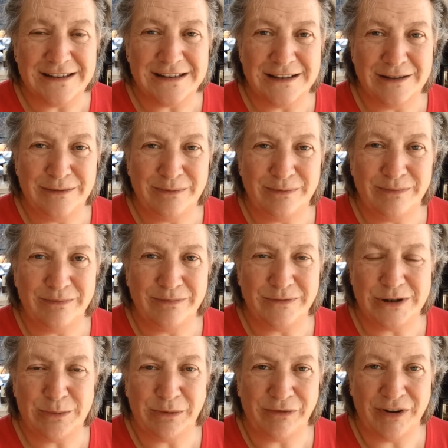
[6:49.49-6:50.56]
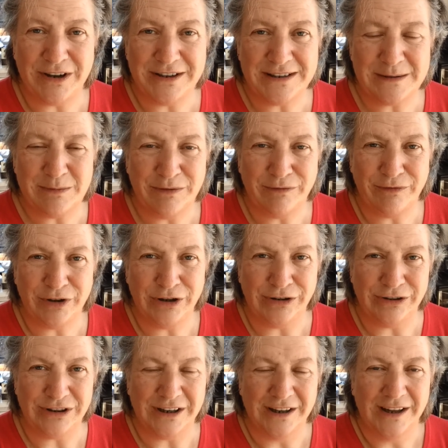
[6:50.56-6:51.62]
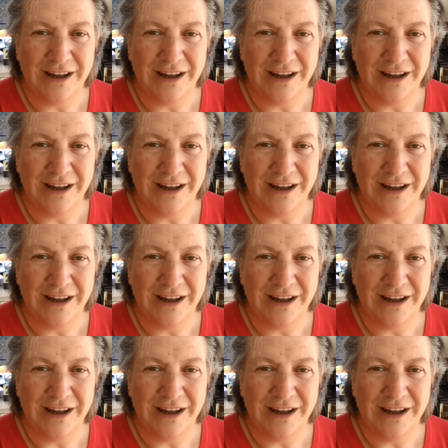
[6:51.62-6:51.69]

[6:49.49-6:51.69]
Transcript: to provide us with food,